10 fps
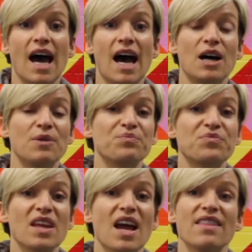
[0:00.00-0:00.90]

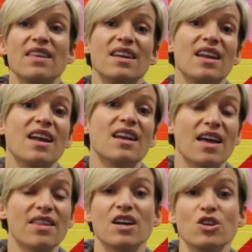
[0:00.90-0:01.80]
And
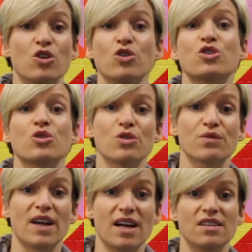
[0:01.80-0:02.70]
then you could do
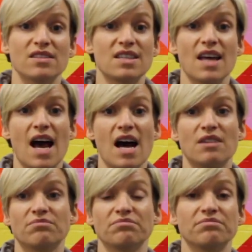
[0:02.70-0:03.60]
around
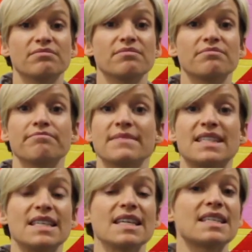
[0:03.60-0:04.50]

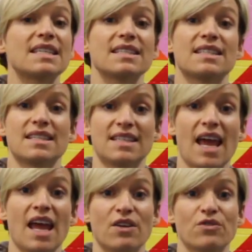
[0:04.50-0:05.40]
6 to
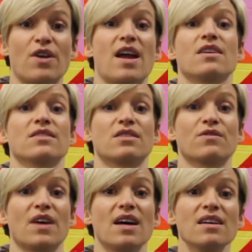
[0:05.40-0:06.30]
10 rounds
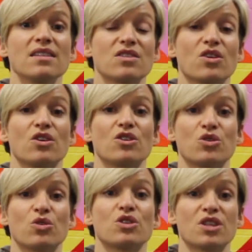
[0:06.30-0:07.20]
of that, so
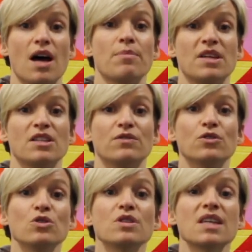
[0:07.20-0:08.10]
short, sharp
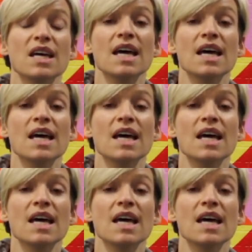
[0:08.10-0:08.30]
intervals.